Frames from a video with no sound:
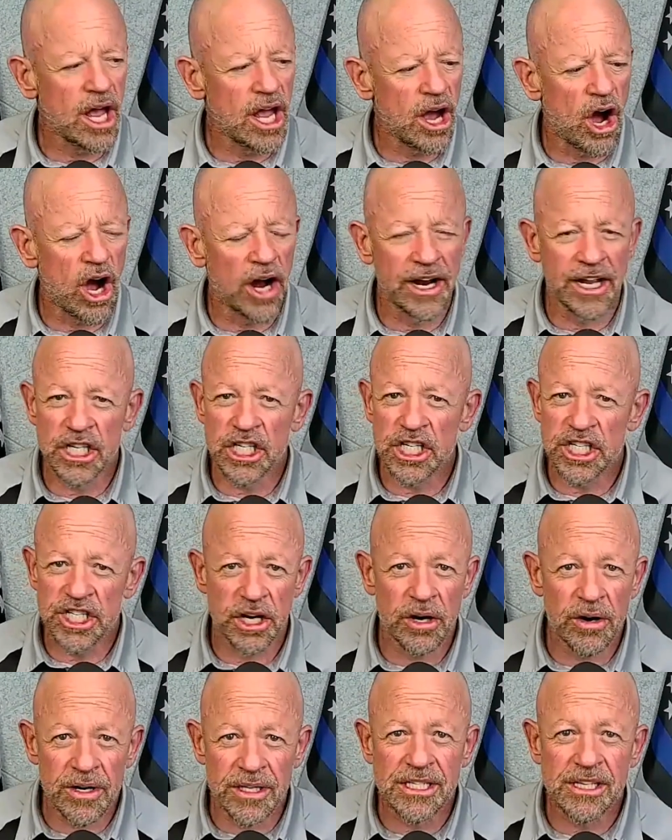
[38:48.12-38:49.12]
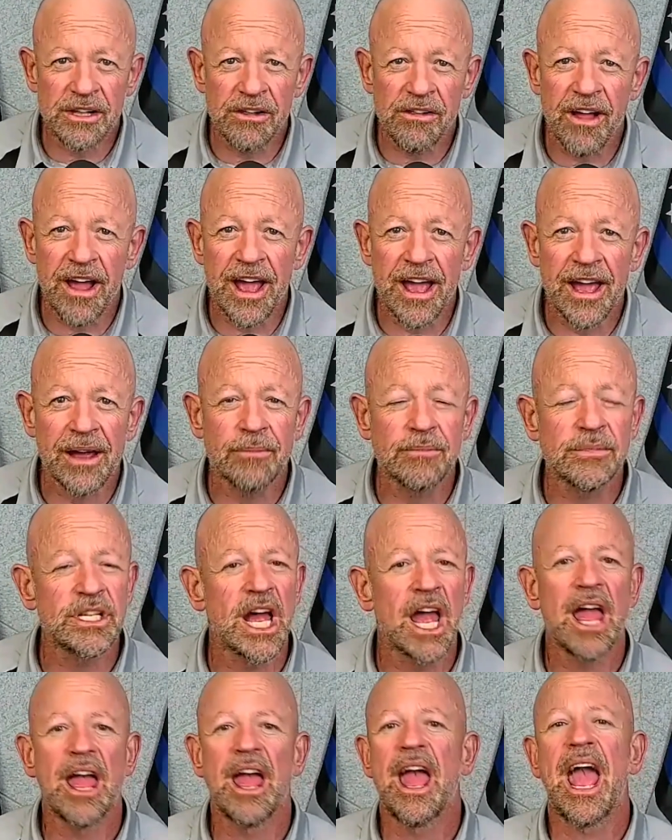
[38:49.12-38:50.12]
on insurance claims
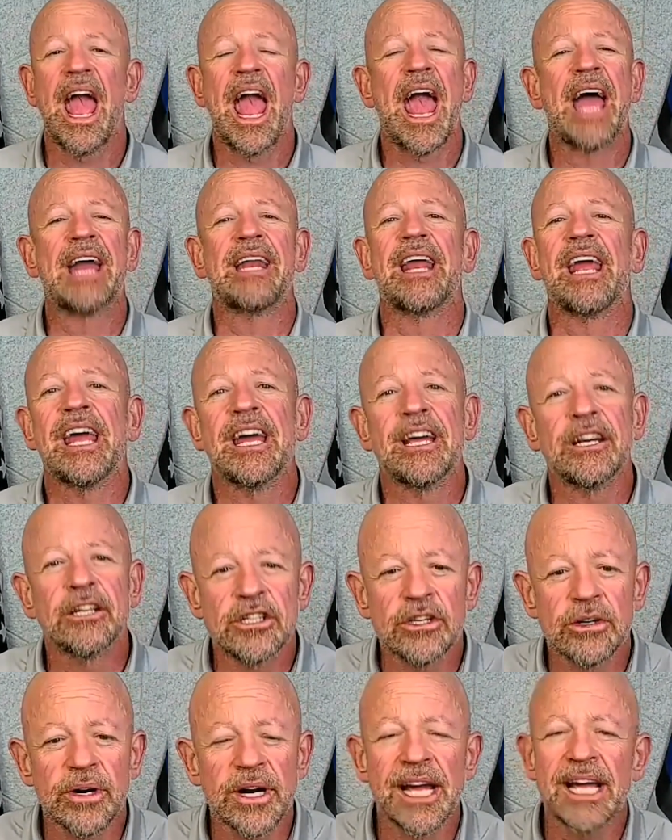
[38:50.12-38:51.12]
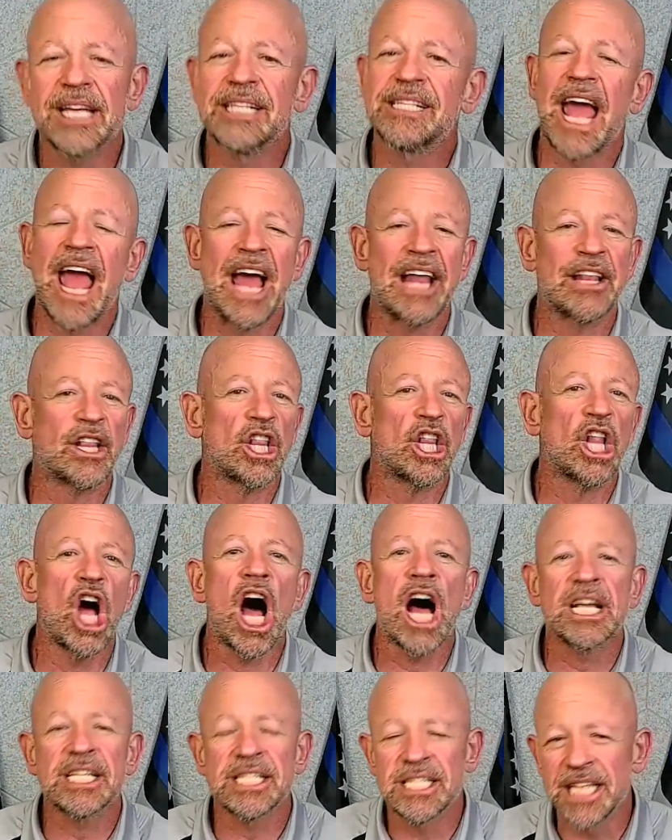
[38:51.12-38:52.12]
and injuries and
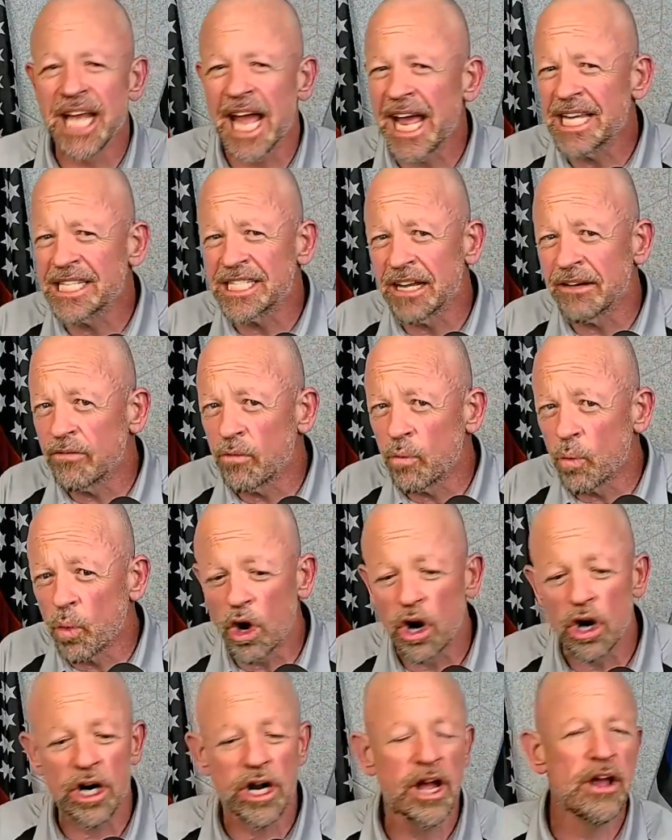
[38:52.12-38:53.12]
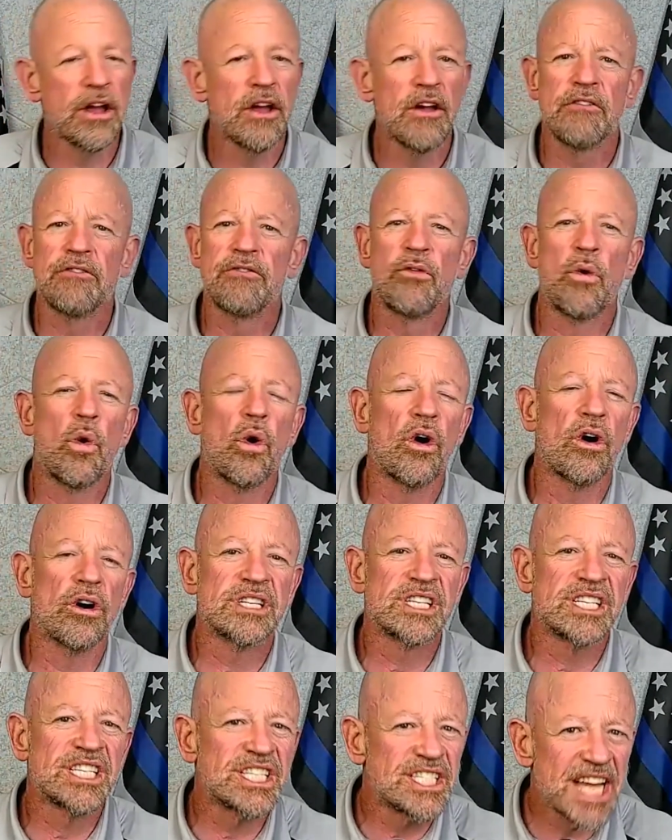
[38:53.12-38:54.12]
lost days of work for
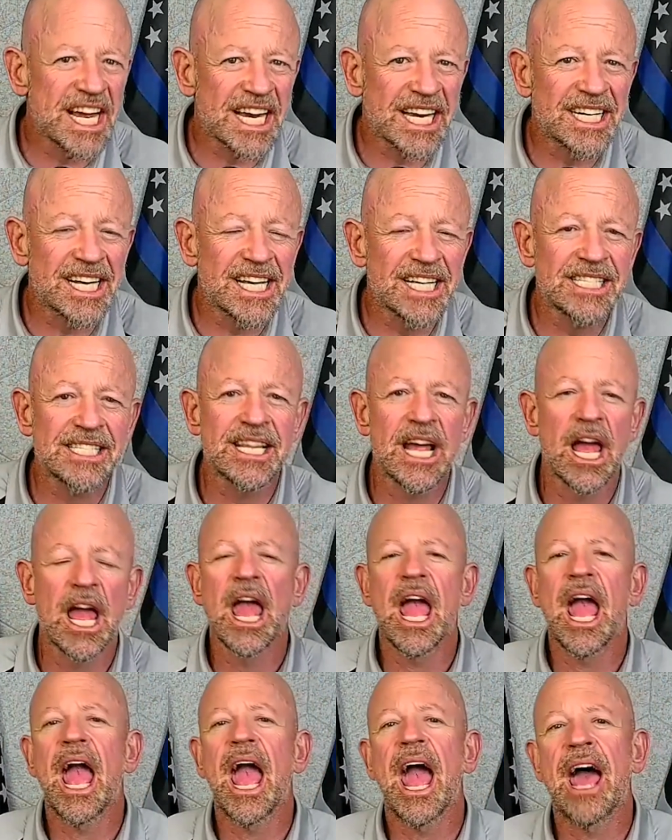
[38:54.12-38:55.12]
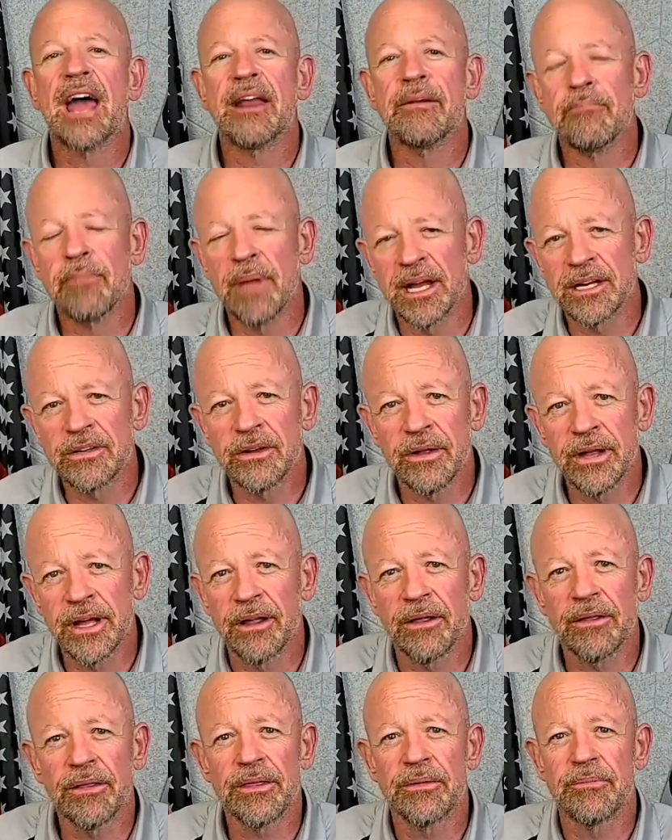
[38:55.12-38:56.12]
sickness and mental
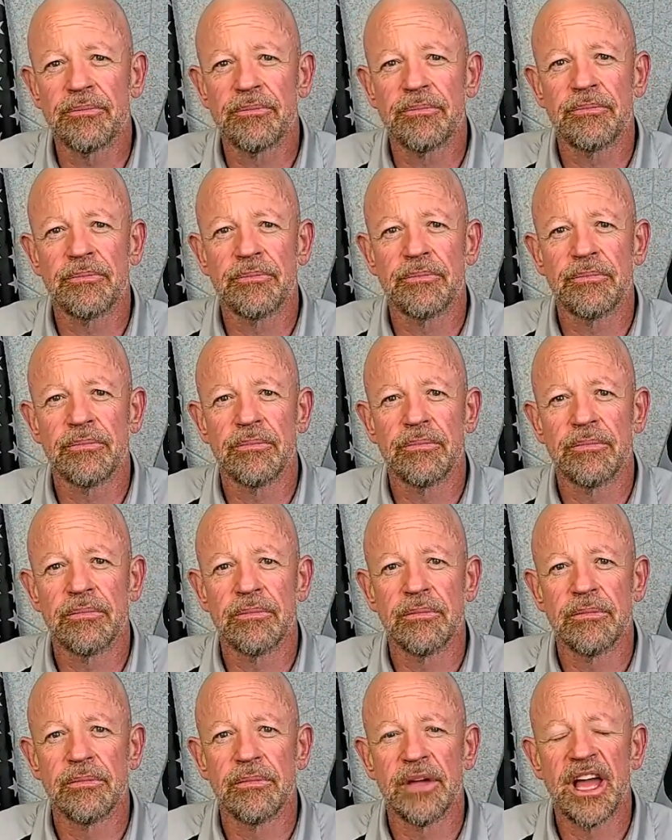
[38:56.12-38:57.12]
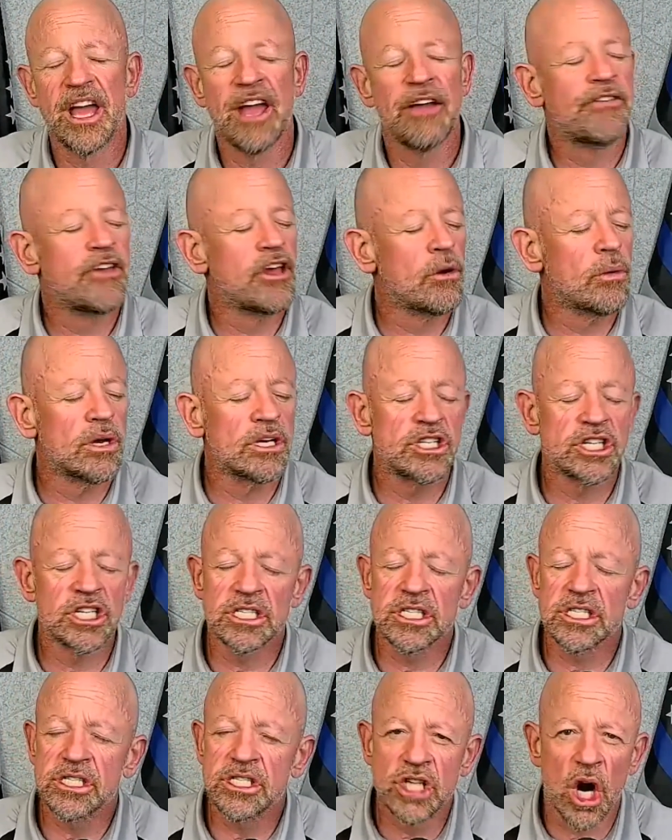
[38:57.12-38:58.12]
health, if you would
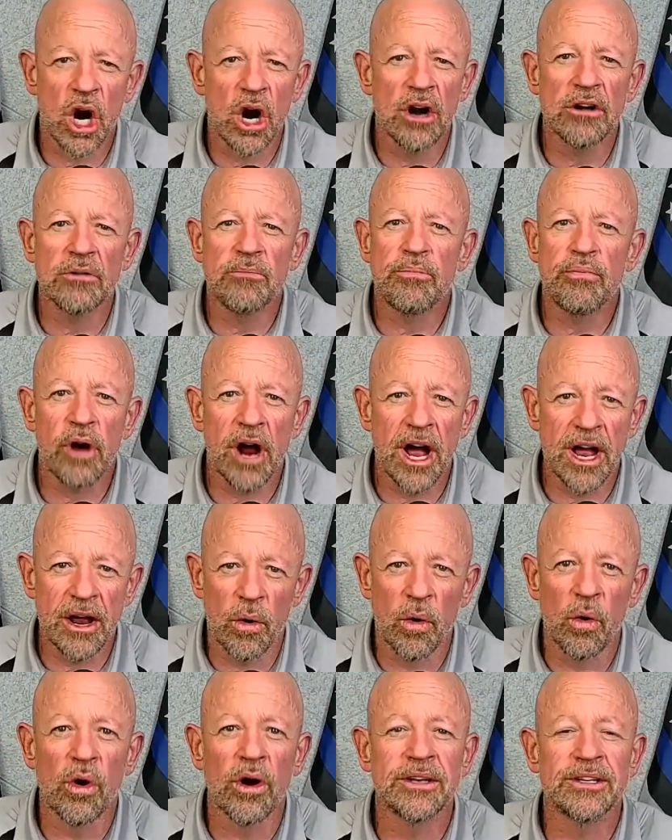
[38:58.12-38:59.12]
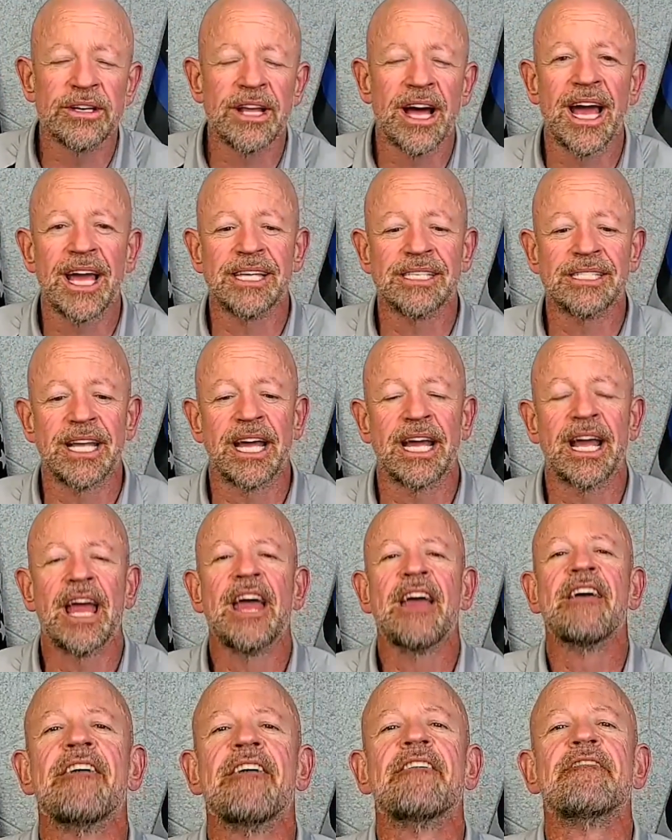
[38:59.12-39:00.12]
just start prioritizing
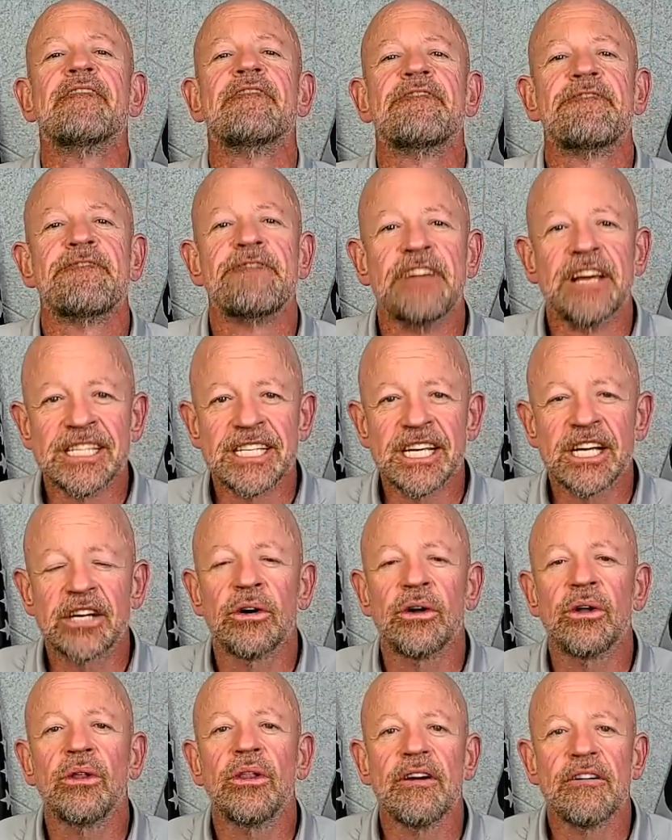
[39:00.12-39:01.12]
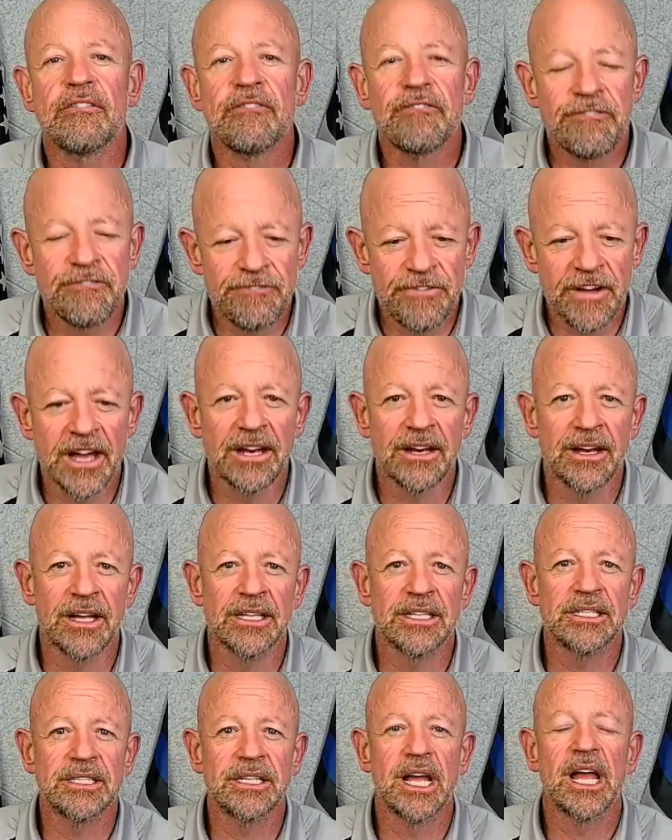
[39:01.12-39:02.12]
physical
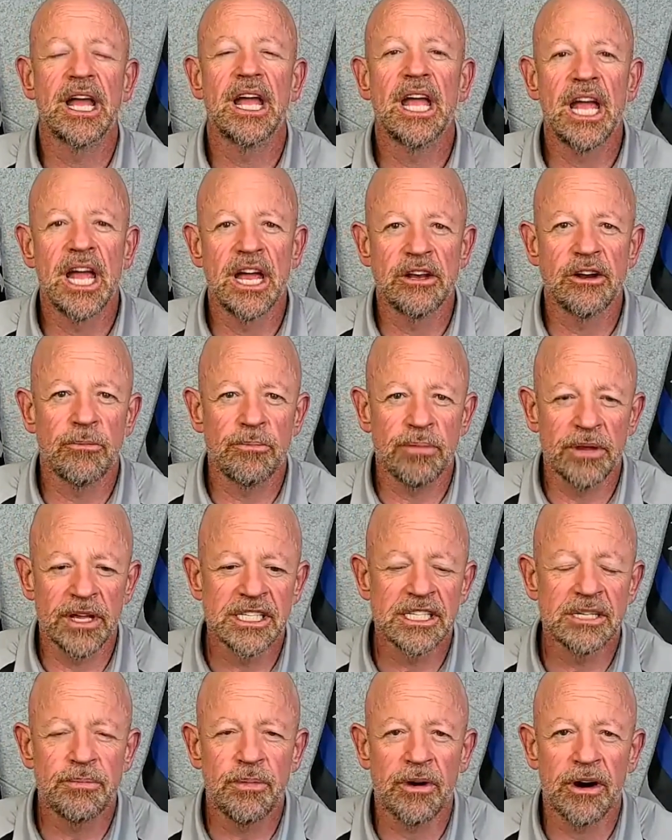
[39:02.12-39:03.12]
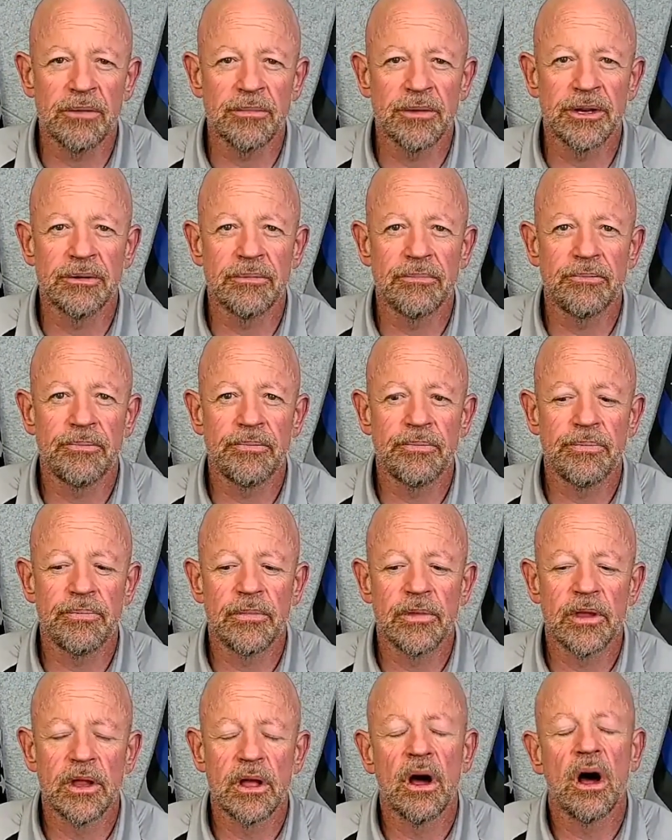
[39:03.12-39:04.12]
fitness in your police department.
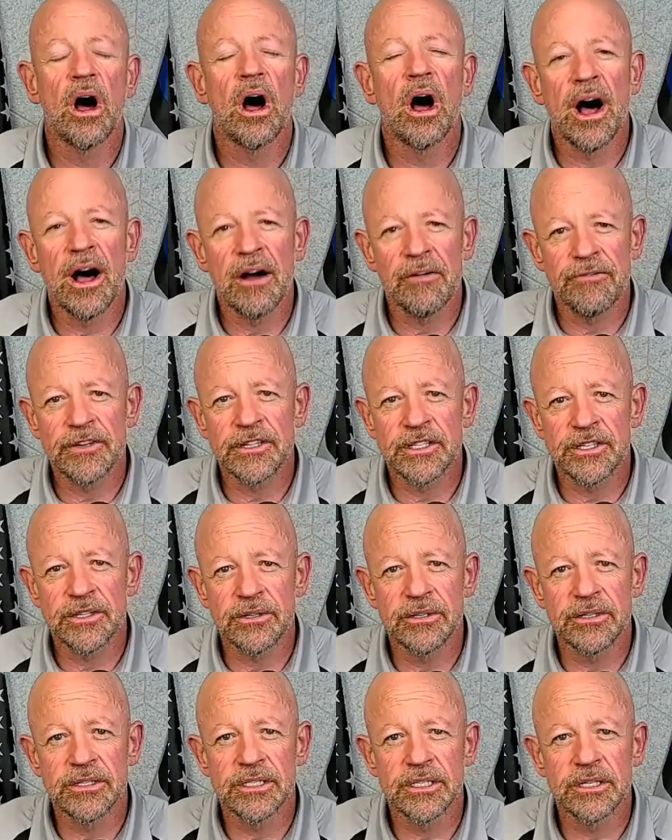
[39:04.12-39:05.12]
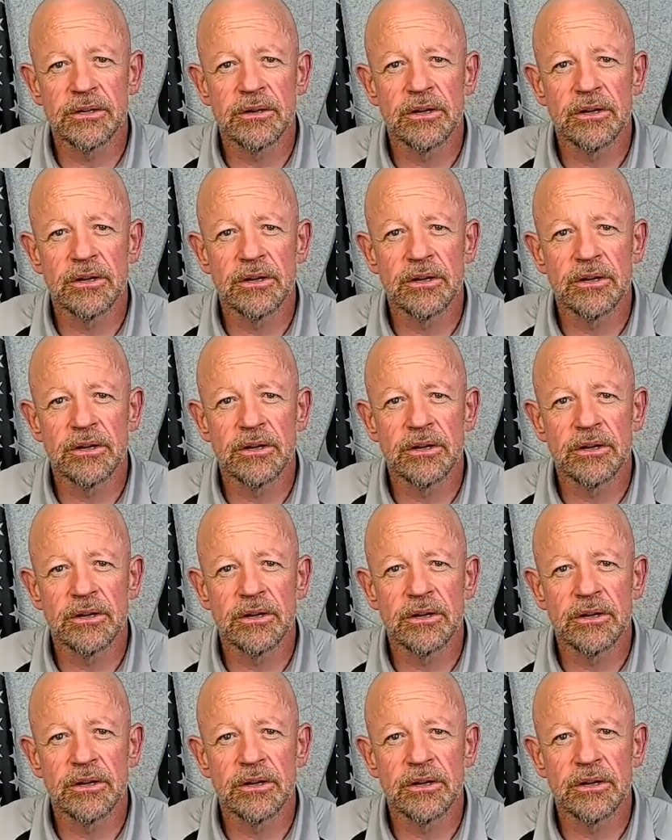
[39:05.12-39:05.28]
Officers,